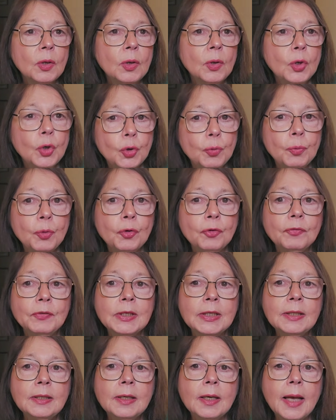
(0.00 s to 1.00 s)
who moved
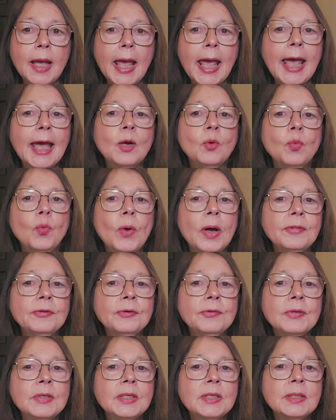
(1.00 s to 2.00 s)
it, and
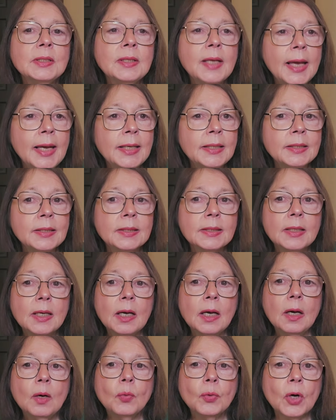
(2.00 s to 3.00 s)
whether the stains
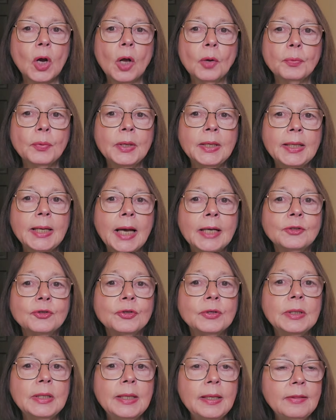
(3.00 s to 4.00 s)
were already
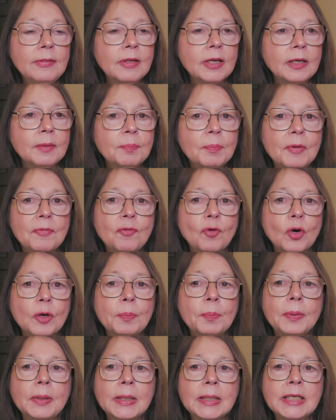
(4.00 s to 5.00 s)
underneath it before
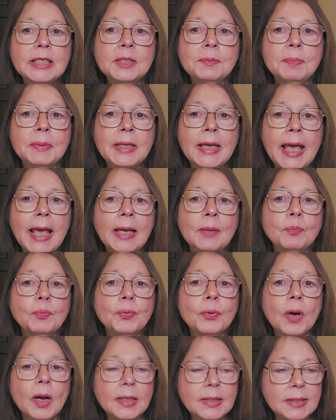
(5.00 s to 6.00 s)
police began
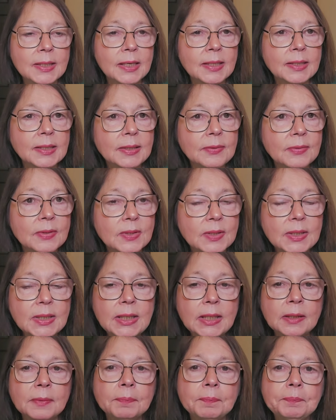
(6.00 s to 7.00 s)
processing the
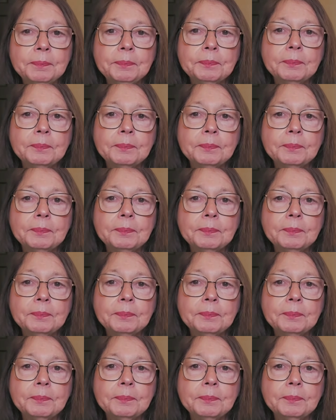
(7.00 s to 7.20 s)
scene.